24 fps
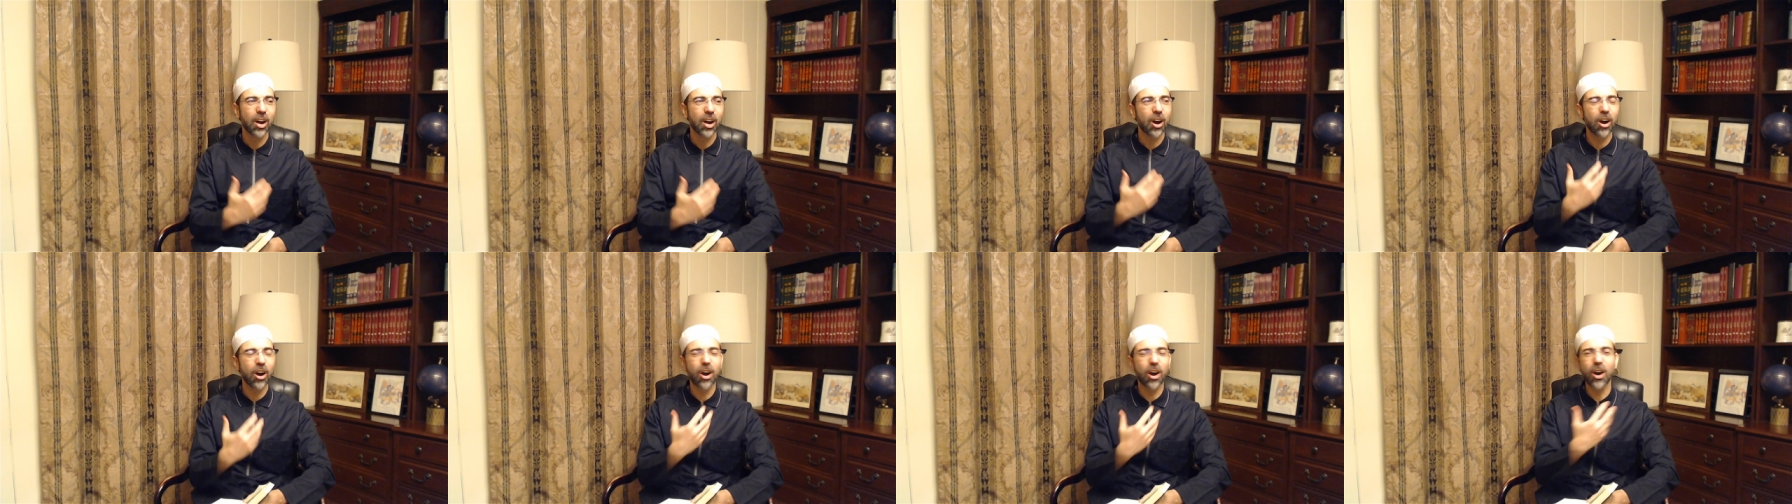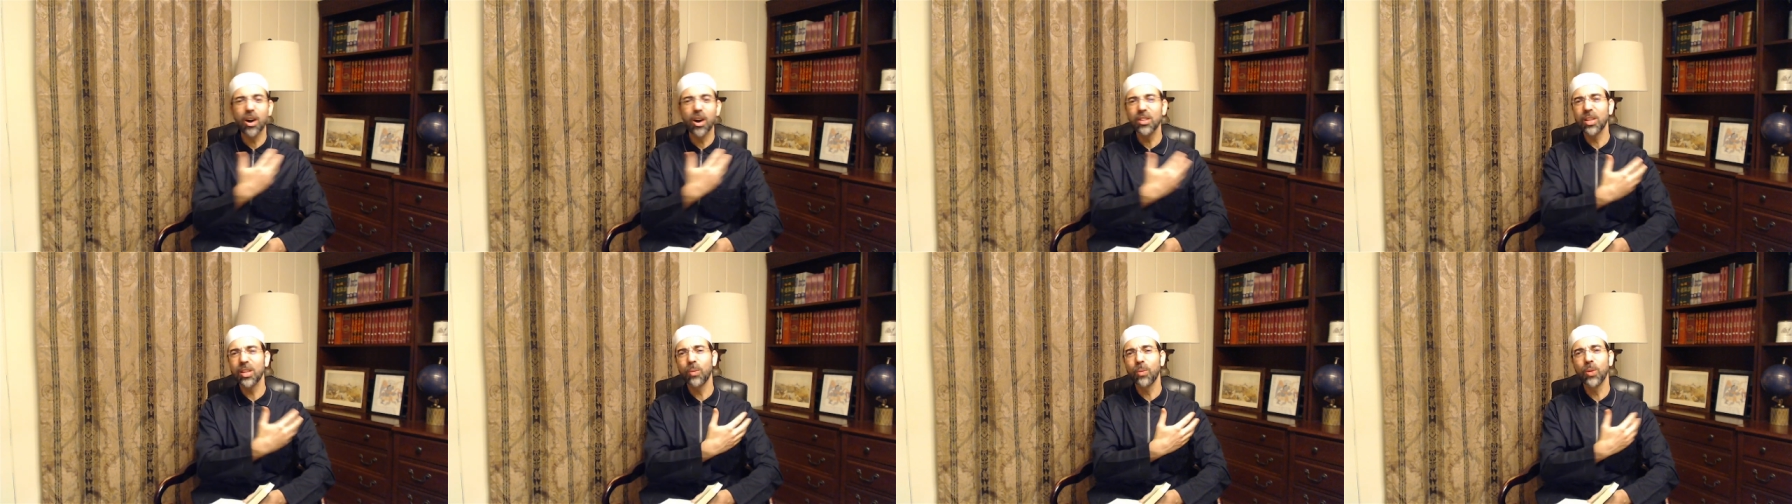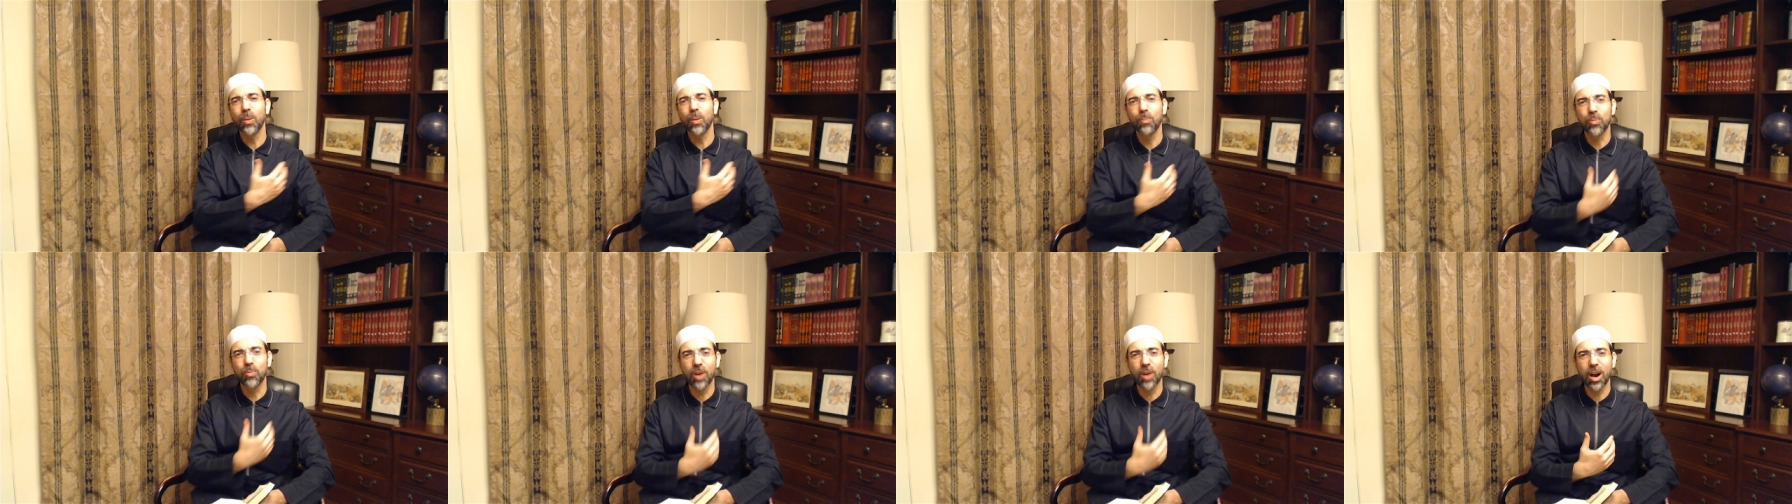all that we
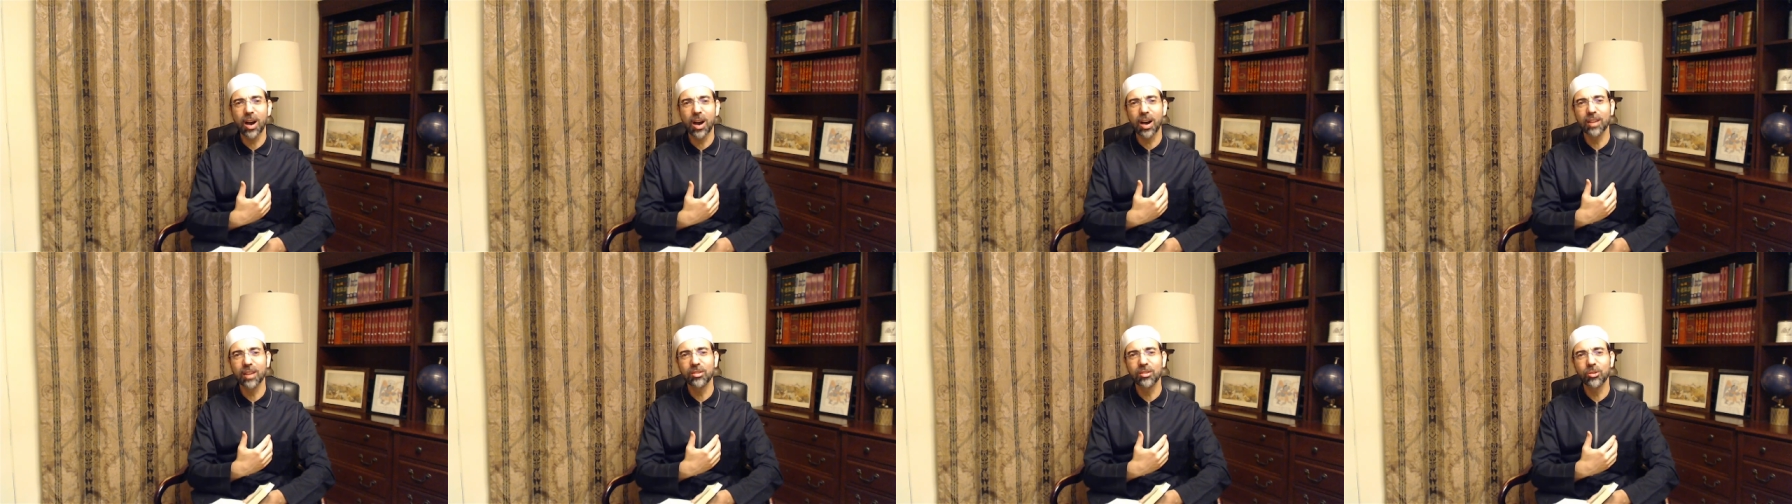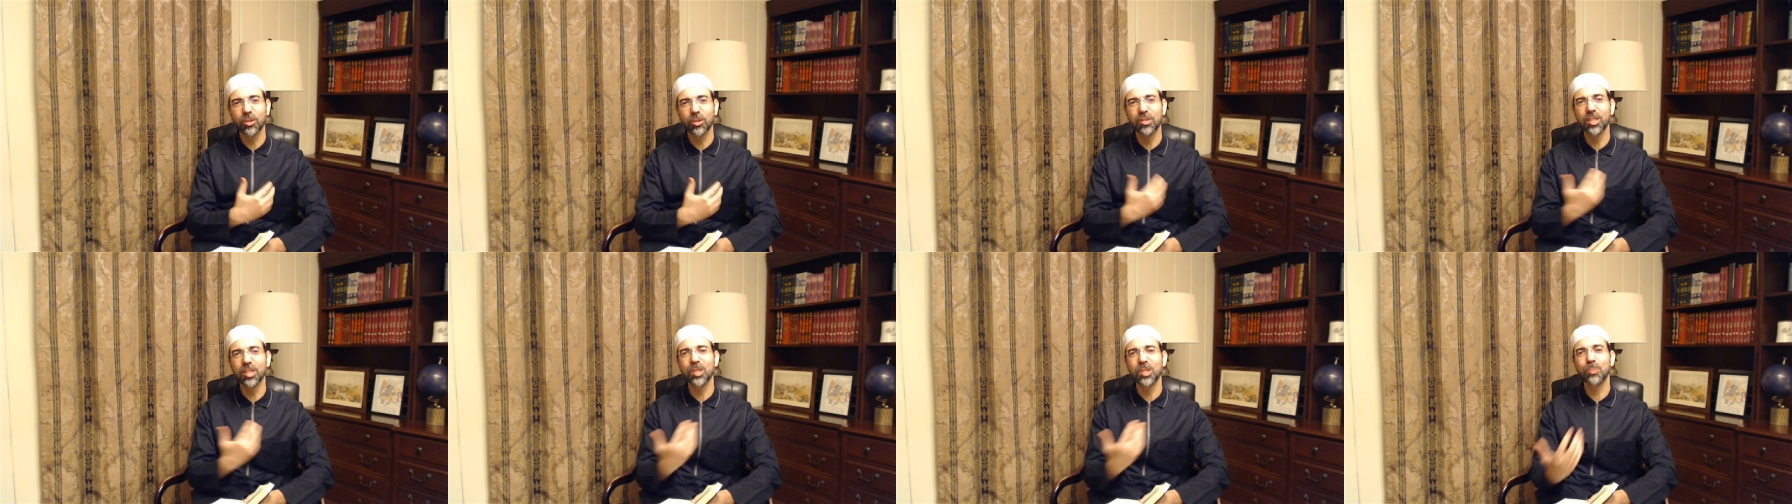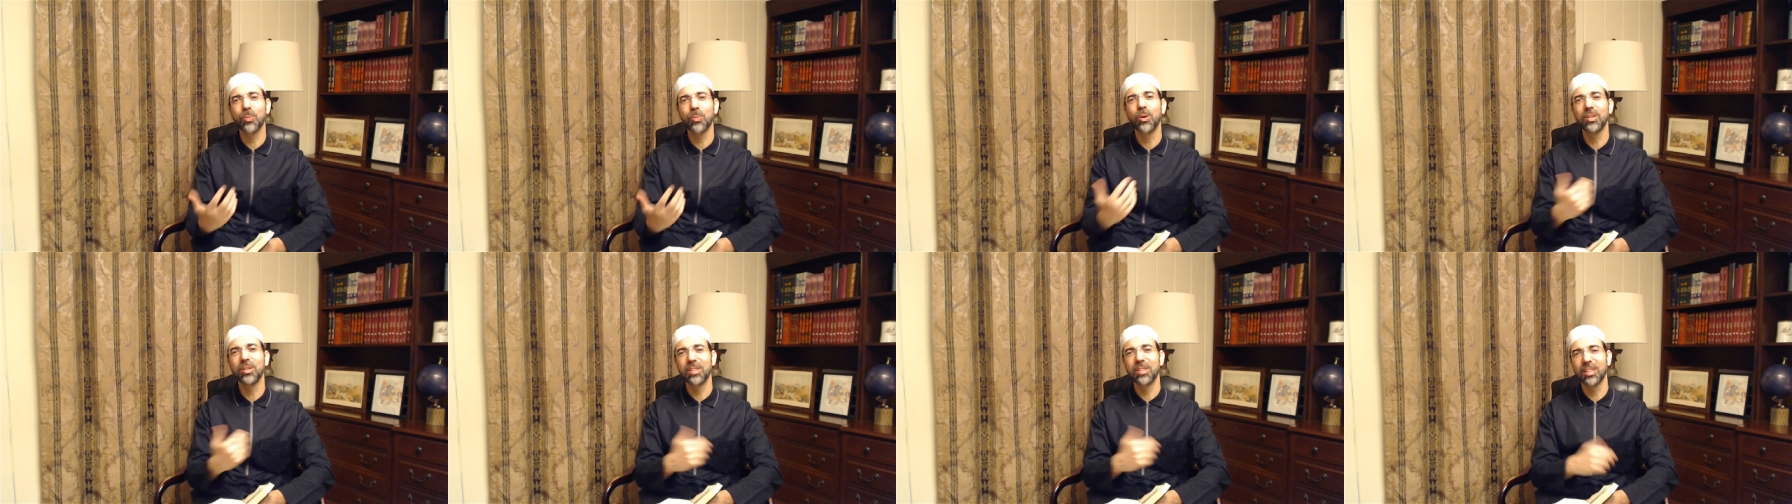brought to this
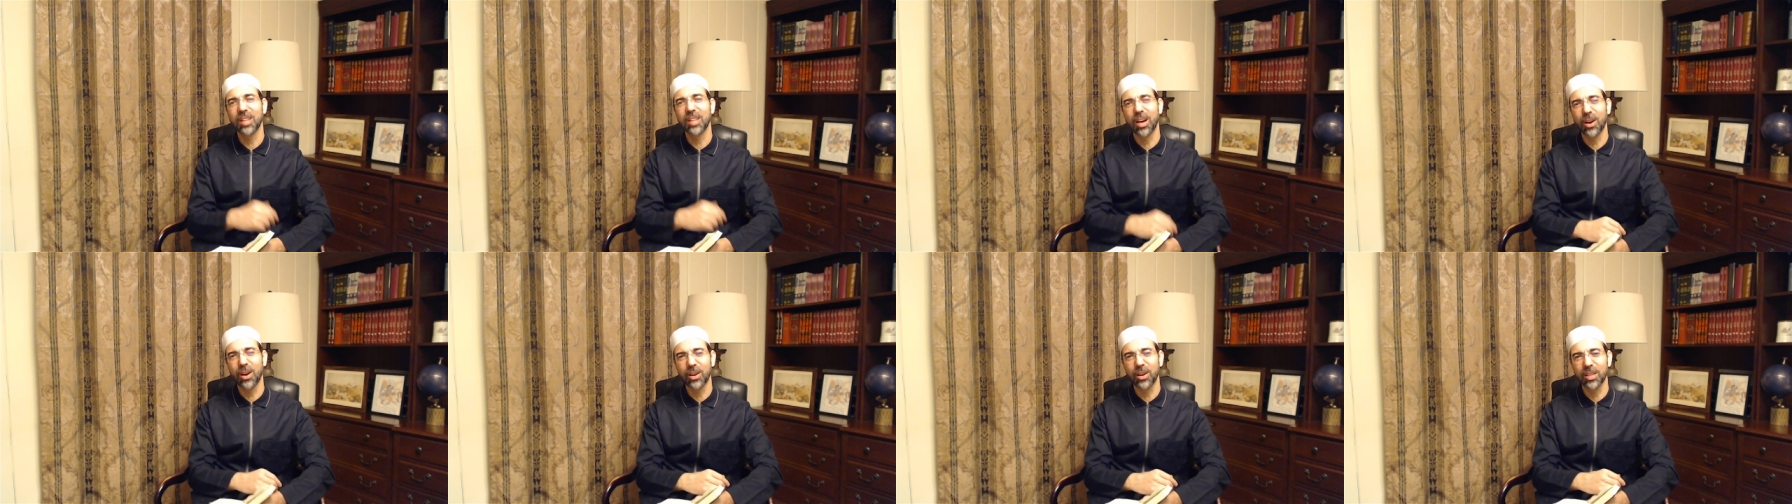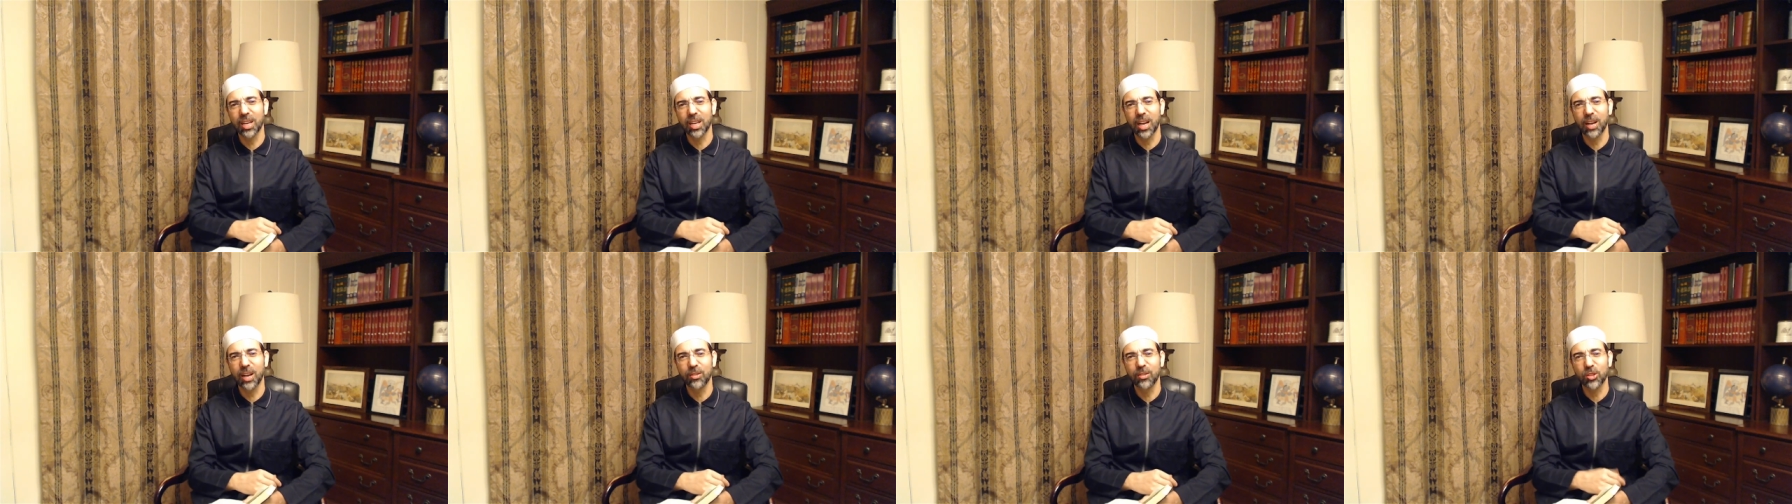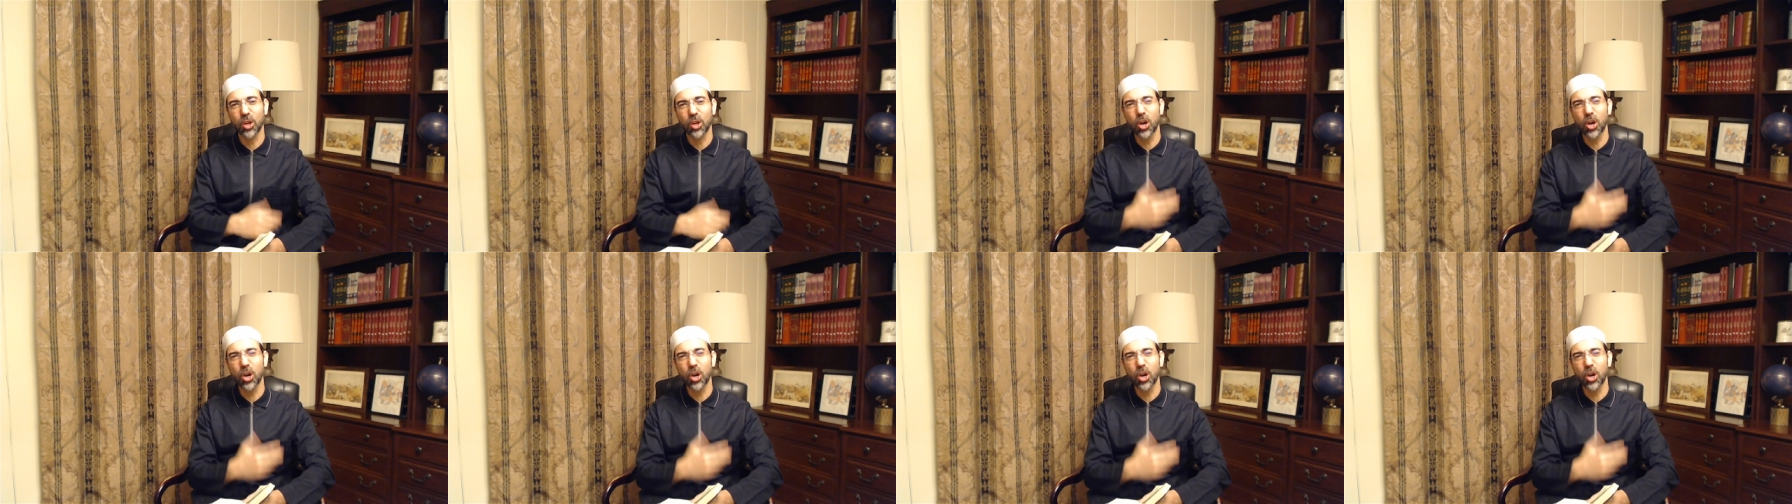point in our lives,